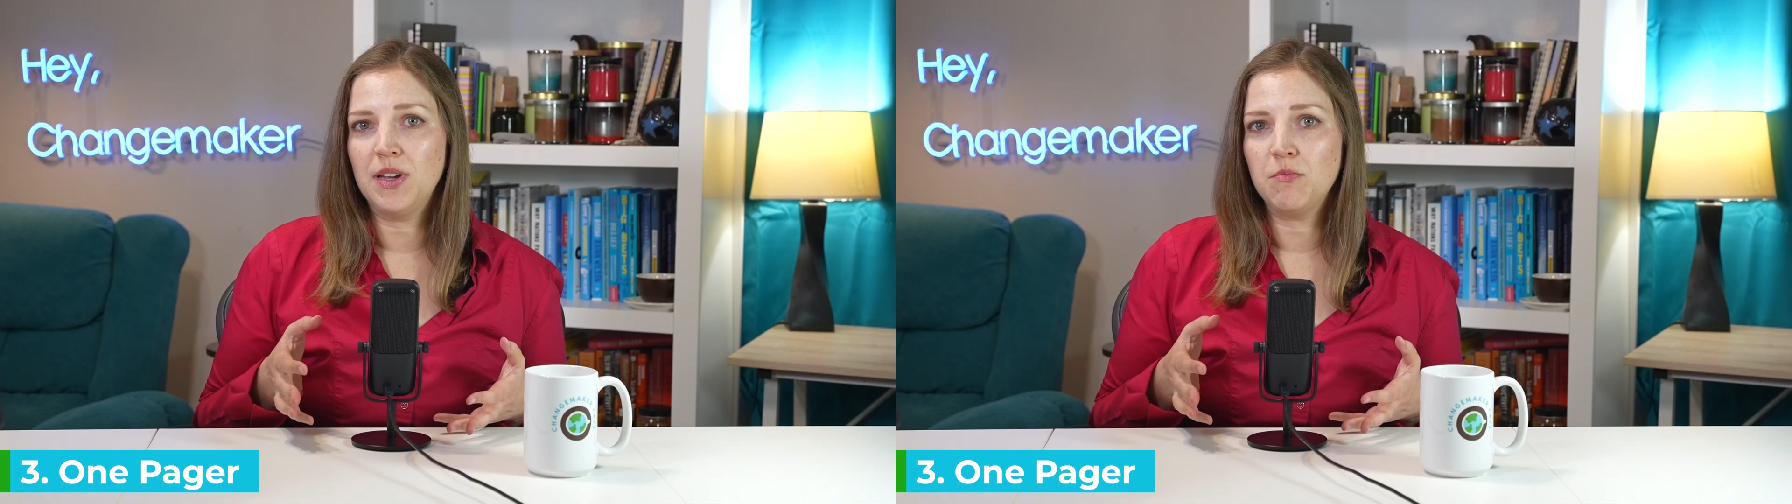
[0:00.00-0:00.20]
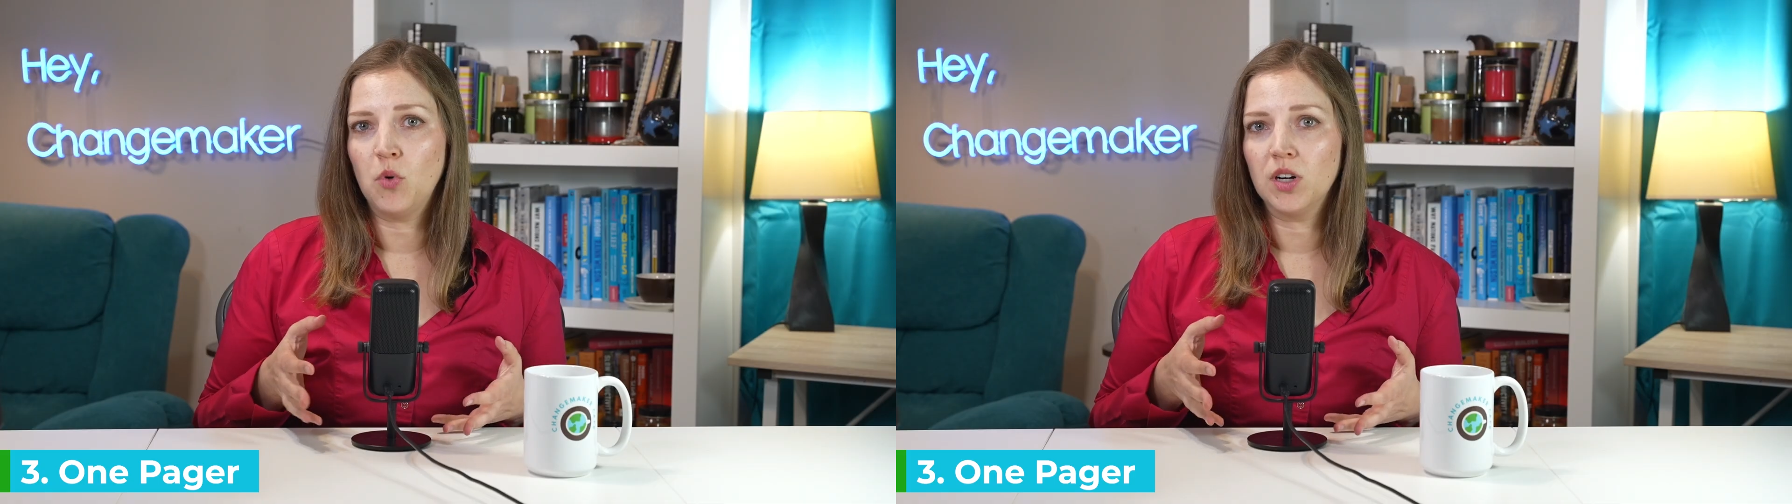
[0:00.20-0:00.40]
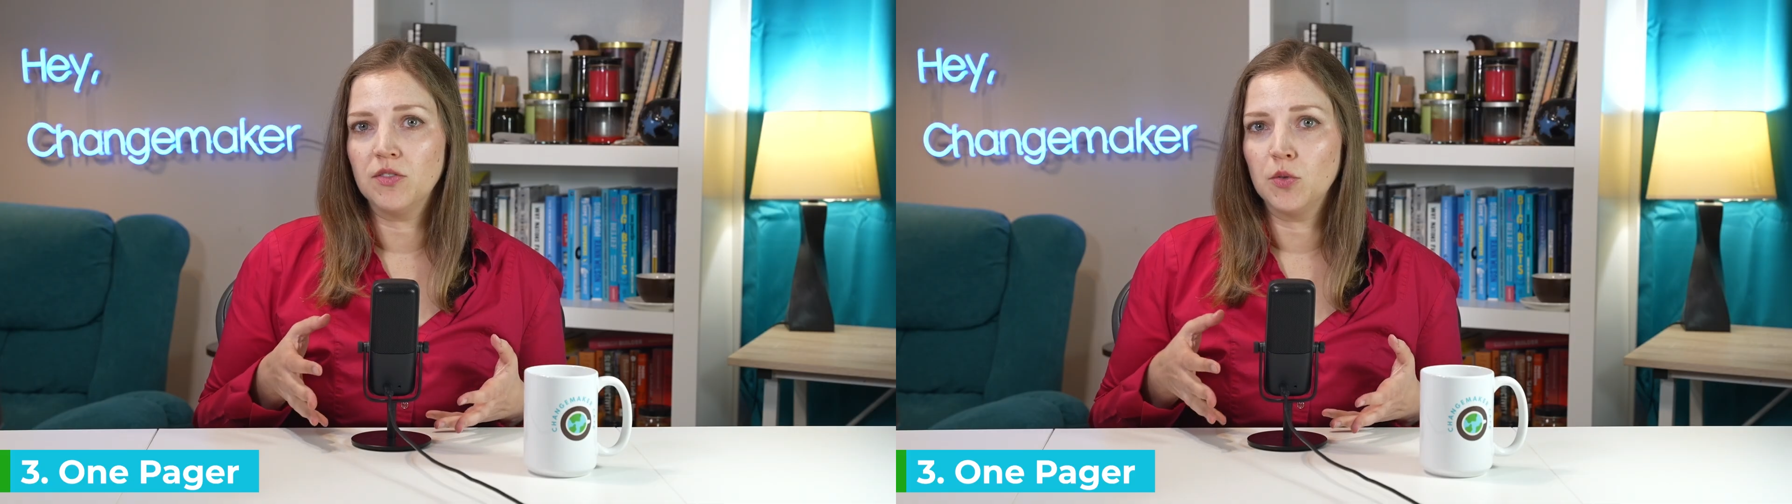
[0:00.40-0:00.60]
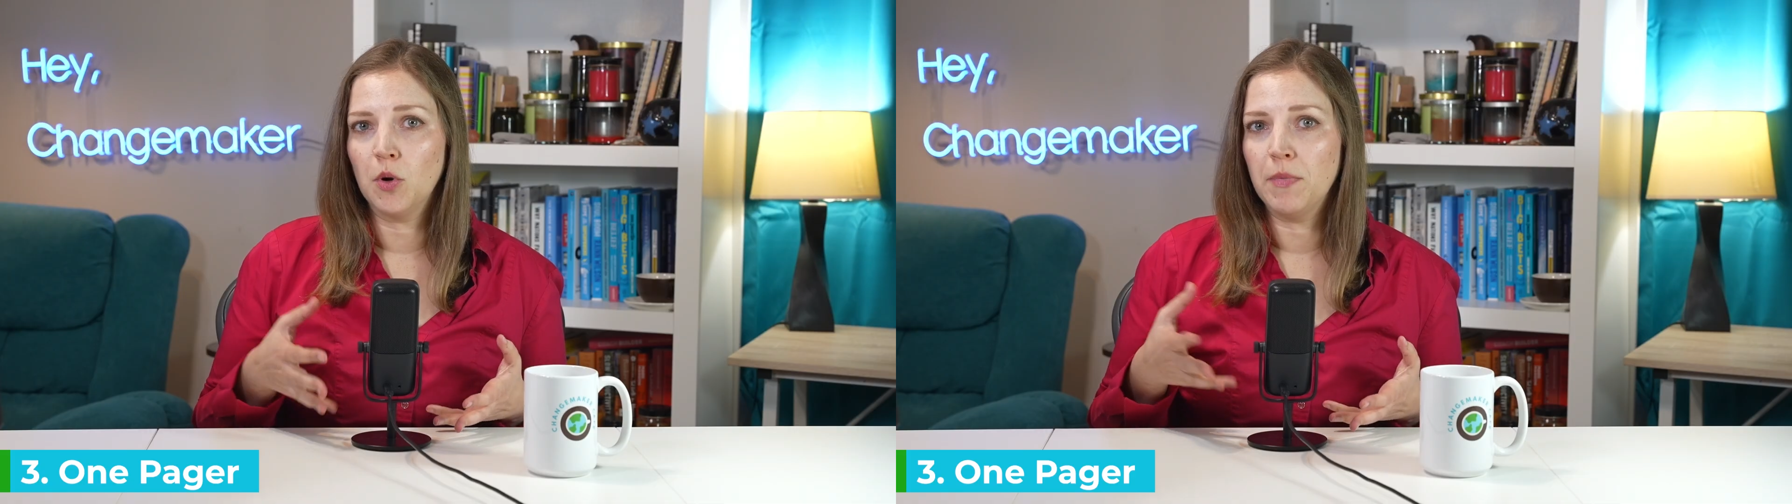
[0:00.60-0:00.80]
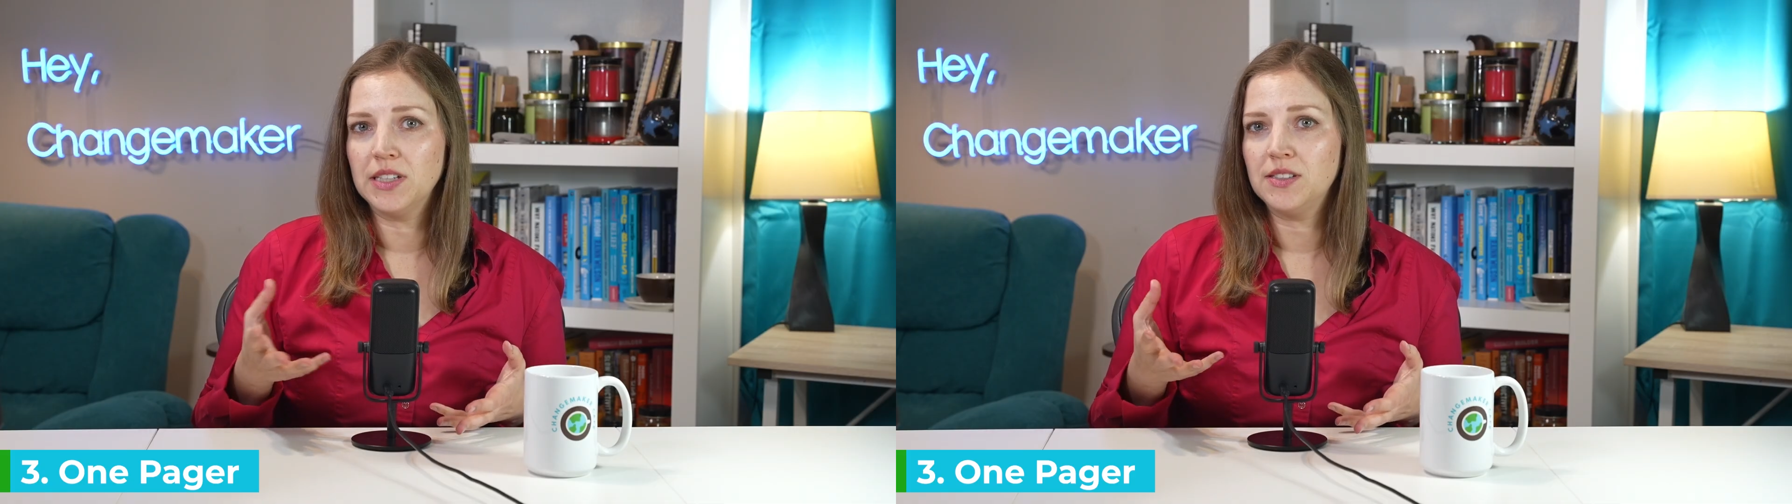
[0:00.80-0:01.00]
more of a
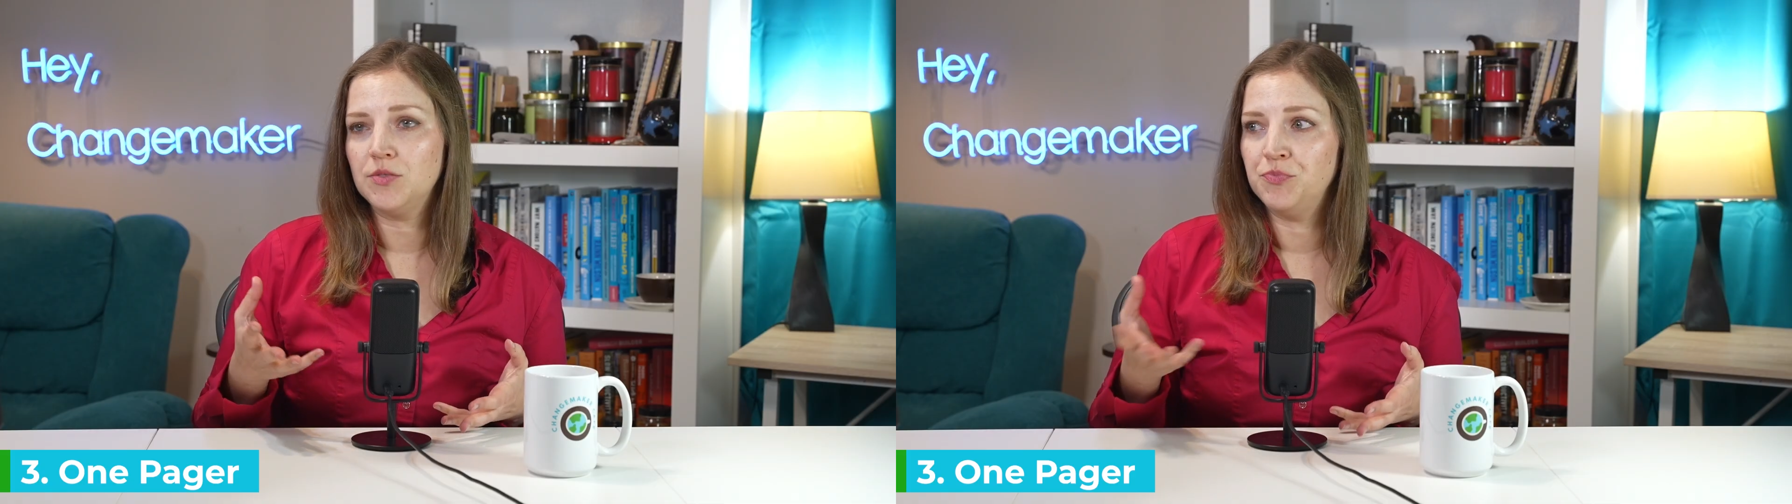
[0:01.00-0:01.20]
robust